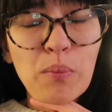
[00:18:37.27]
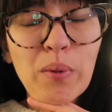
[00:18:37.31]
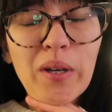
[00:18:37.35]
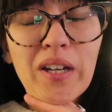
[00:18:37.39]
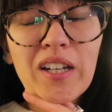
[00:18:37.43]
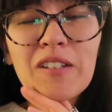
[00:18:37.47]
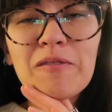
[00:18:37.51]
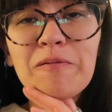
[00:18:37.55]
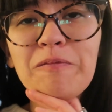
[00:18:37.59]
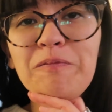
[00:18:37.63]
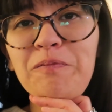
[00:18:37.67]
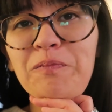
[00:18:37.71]

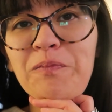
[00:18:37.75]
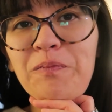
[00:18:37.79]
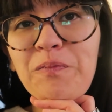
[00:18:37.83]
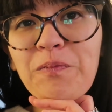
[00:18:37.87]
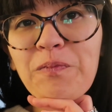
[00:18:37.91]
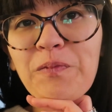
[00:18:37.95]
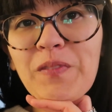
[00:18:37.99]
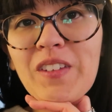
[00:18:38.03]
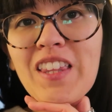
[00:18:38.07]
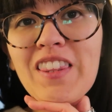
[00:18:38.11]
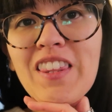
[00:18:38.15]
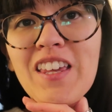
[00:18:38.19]
But
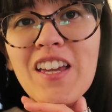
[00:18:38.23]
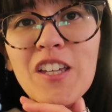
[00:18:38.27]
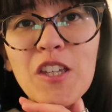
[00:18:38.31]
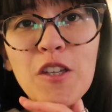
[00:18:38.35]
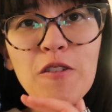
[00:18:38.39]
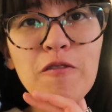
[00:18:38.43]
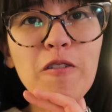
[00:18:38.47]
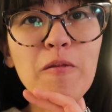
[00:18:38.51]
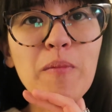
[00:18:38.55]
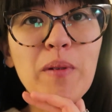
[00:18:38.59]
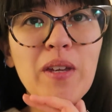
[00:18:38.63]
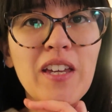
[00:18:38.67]
thank
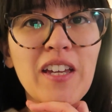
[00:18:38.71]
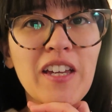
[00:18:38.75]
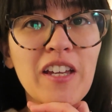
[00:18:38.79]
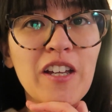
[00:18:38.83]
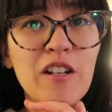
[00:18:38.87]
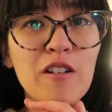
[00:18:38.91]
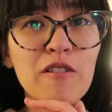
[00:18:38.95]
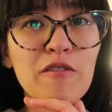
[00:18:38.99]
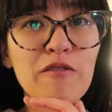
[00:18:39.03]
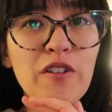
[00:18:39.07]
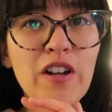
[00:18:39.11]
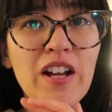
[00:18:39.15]
you for being
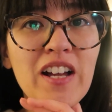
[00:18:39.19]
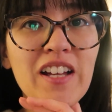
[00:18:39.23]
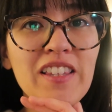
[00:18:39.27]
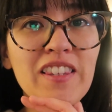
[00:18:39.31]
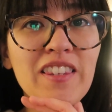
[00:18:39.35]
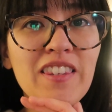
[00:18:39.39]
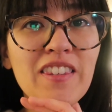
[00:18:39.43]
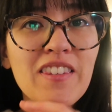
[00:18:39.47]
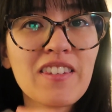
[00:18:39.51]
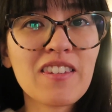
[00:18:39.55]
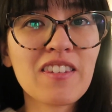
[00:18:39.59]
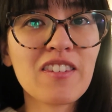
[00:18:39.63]
here,
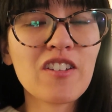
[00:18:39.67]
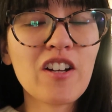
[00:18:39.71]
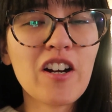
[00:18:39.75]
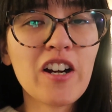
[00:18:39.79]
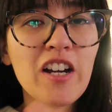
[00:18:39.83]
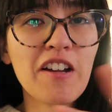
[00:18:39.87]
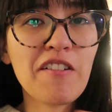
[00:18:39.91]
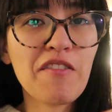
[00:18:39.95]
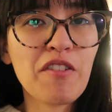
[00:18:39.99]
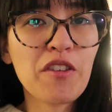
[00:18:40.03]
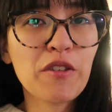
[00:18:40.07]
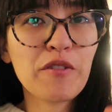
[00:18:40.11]
friends.
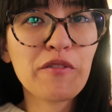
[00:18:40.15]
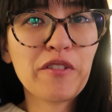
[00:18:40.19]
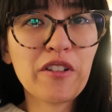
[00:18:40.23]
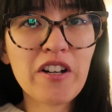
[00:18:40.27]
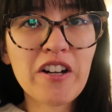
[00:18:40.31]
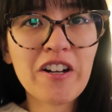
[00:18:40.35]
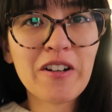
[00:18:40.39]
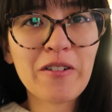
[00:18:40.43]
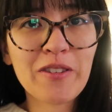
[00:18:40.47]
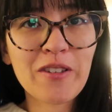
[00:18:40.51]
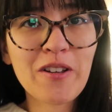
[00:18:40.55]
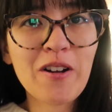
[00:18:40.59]
Sorry if this
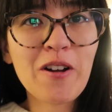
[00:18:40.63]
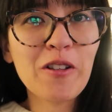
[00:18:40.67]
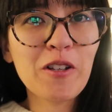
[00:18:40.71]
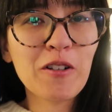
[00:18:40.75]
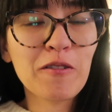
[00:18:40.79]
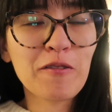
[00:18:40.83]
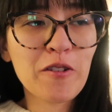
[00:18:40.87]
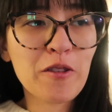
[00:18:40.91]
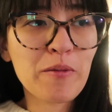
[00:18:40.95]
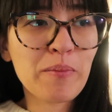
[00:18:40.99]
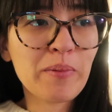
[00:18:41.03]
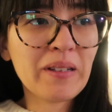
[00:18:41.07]
vlog was all
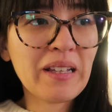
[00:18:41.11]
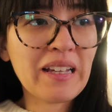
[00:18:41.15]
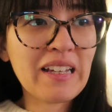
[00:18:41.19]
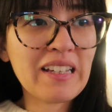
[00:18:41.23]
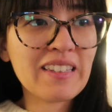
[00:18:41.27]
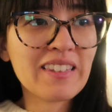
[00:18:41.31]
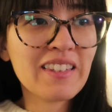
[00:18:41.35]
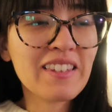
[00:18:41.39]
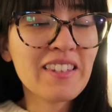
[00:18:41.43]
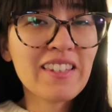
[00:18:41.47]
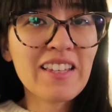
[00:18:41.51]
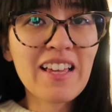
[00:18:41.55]
over the
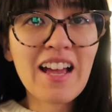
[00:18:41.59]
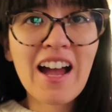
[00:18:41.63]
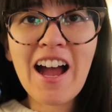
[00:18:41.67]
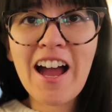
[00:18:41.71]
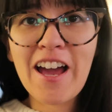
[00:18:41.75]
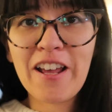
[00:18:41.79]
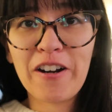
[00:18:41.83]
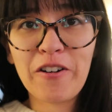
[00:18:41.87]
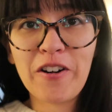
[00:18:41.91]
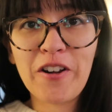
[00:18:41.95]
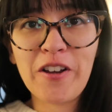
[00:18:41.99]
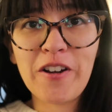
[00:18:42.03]
place.
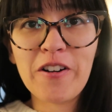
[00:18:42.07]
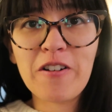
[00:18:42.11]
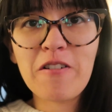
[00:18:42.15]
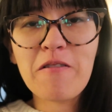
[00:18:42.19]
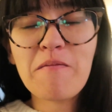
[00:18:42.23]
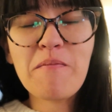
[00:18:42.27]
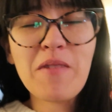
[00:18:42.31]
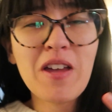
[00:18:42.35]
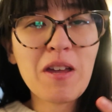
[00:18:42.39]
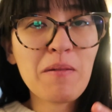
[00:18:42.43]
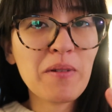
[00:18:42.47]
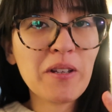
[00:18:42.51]
I don't know.
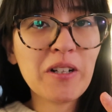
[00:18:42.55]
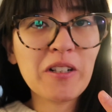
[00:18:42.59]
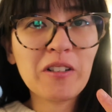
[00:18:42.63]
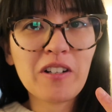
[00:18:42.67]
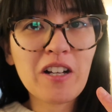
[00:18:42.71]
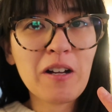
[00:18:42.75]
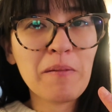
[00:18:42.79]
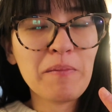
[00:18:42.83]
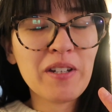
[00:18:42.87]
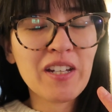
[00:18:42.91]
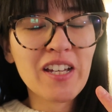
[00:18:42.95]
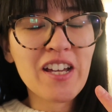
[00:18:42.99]
Maybe it'll
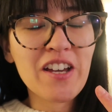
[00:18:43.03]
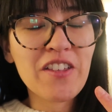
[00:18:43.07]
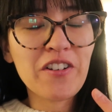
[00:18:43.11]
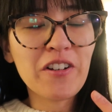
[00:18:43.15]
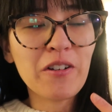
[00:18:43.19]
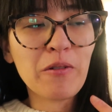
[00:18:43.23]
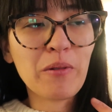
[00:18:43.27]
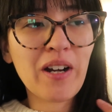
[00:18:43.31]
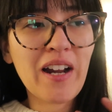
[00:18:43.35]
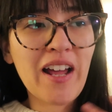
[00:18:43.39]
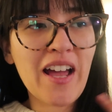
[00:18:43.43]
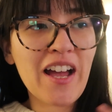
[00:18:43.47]
come
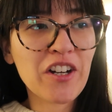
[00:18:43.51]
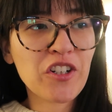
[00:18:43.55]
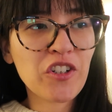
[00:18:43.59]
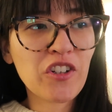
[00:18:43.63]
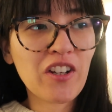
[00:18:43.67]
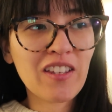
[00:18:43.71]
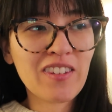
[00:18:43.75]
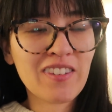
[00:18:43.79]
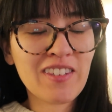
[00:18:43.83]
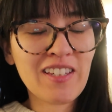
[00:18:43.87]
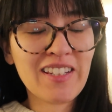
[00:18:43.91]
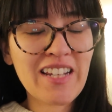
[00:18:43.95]
together when I
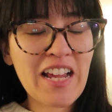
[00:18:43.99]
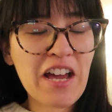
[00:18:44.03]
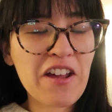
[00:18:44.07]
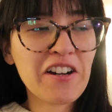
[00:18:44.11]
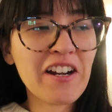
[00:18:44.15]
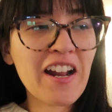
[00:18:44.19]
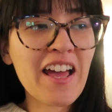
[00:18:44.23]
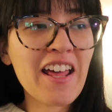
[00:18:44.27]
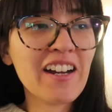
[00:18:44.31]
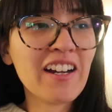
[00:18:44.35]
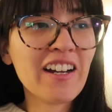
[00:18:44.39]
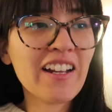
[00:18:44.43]
actually sit down
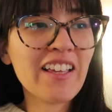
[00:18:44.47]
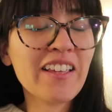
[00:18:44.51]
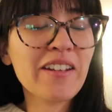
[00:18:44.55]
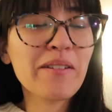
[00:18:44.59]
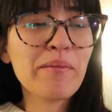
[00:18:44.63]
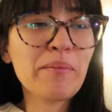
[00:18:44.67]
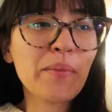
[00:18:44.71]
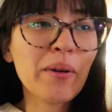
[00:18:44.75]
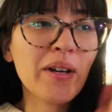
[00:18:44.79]
and edit it.